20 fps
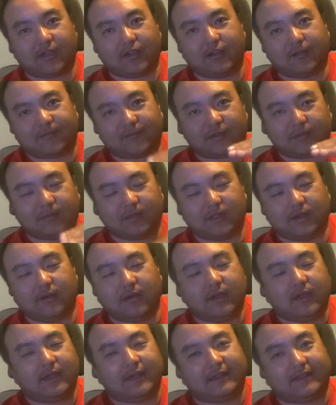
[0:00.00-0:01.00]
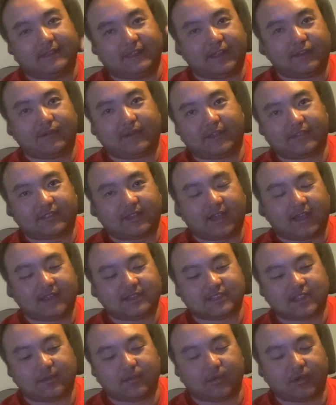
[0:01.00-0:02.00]
up from low. Never at the high
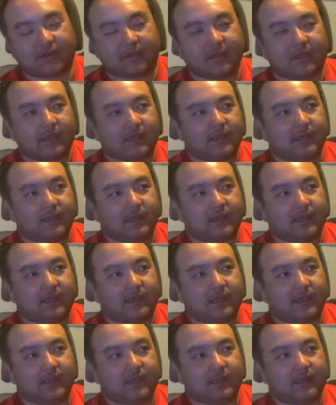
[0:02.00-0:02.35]
tide point.